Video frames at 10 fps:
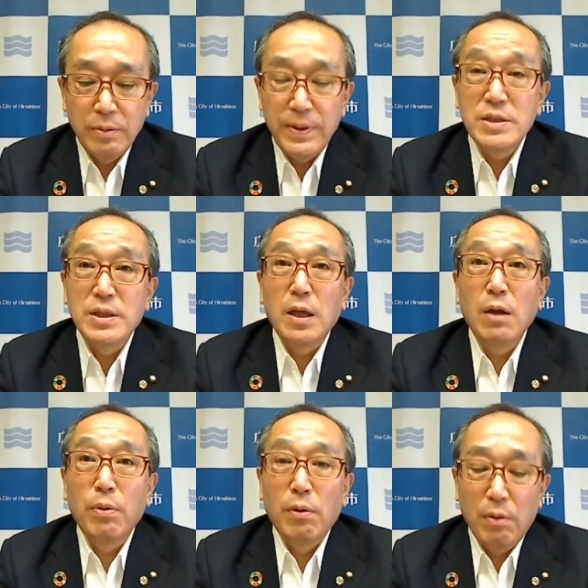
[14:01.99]
for we
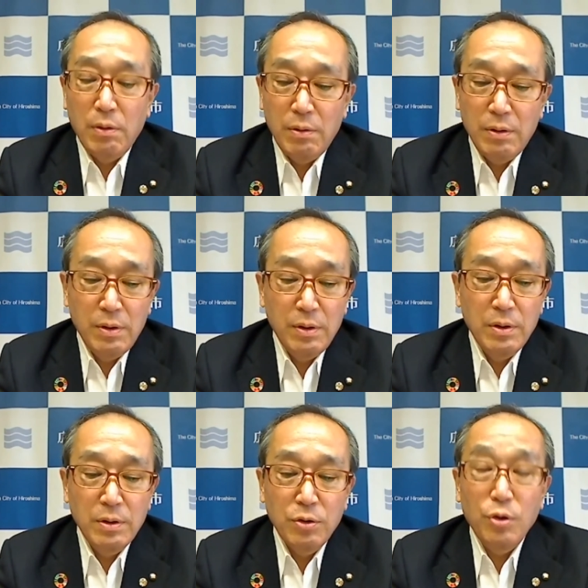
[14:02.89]
shall not repeat
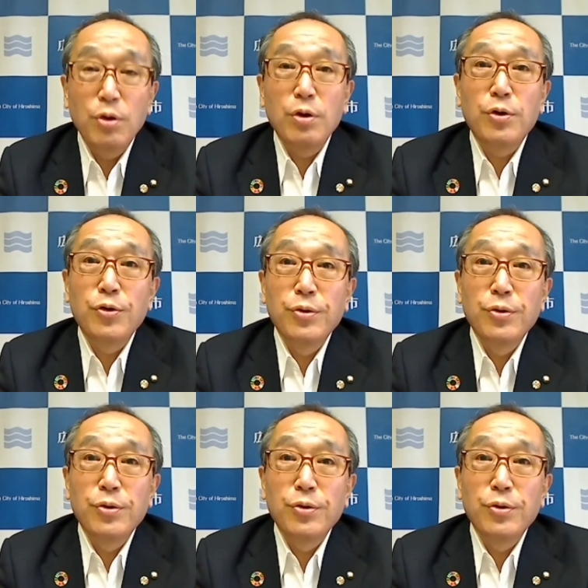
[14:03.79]
the evil.